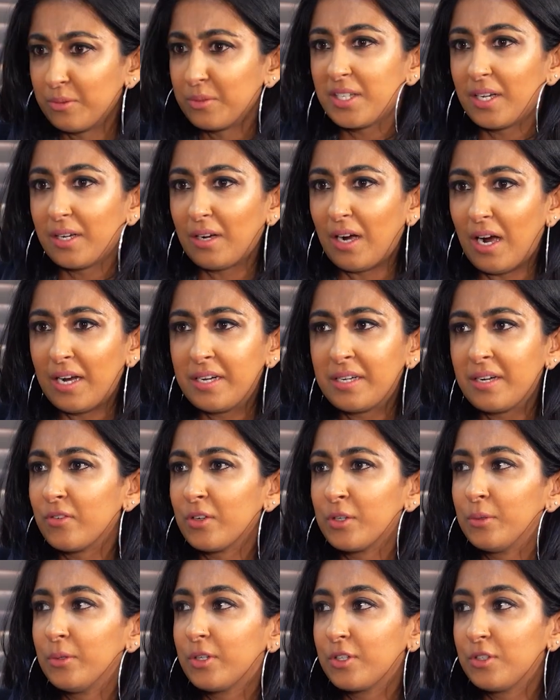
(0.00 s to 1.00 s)
I was like, I
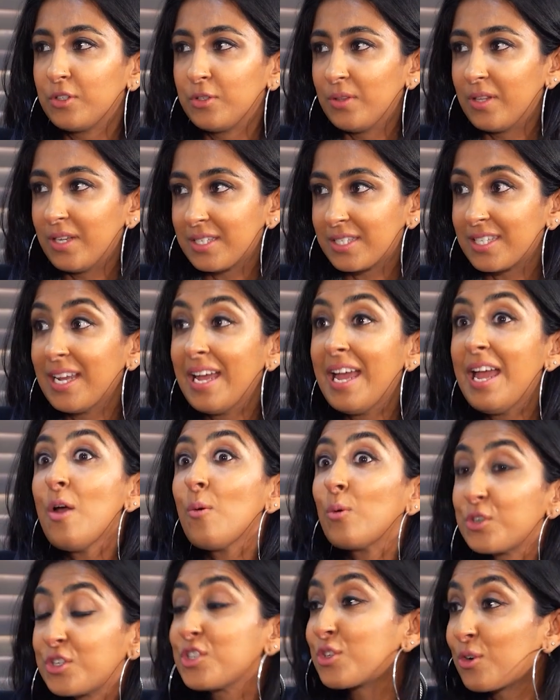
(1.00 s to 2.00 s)
never knew you could do this,
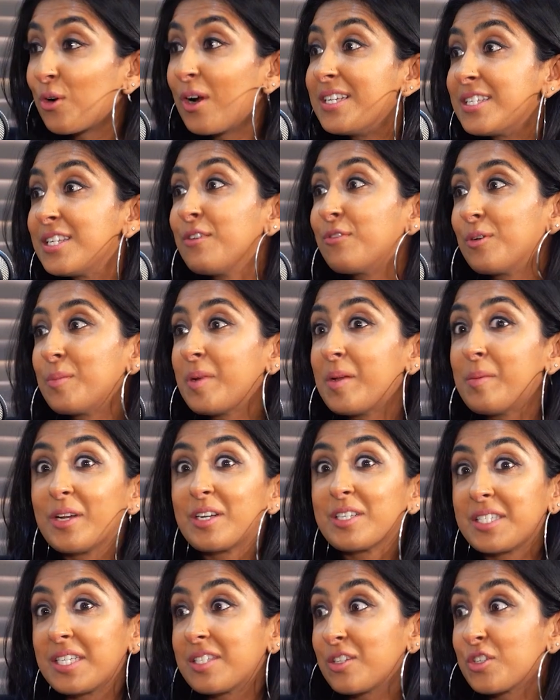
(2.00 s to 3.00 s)
which is crazy for me
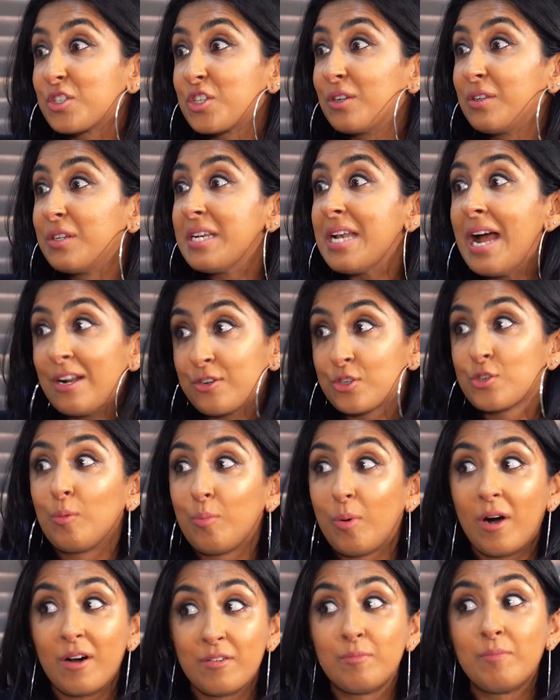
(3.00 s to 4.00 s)
because it's such a natural
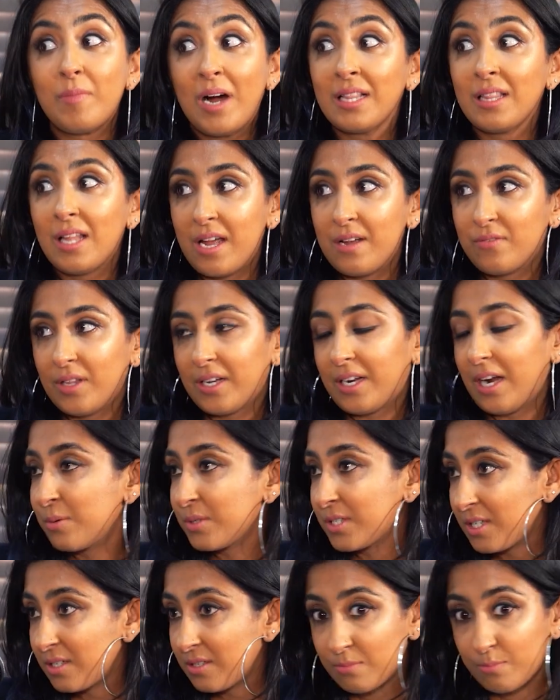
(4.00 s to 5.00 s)
part of my life. Like I
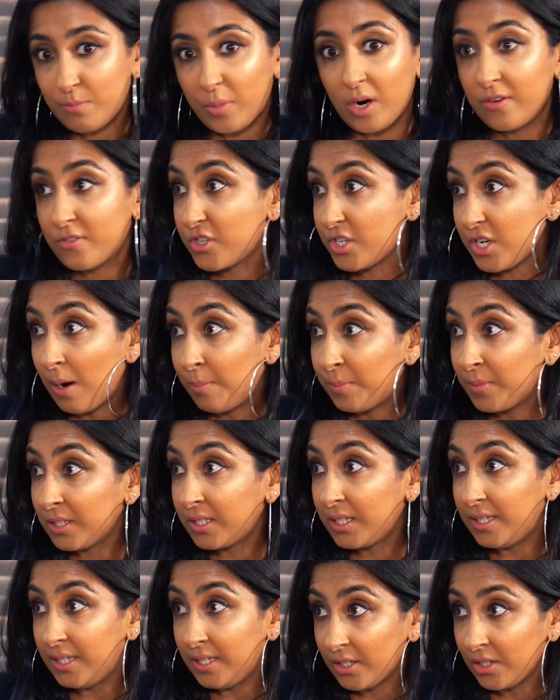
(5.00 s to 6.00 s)
was a part of Shamak
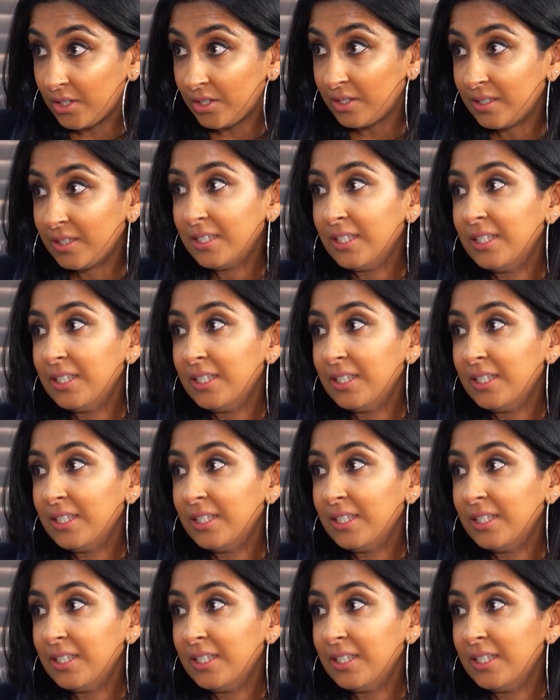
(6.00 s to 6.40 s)
here.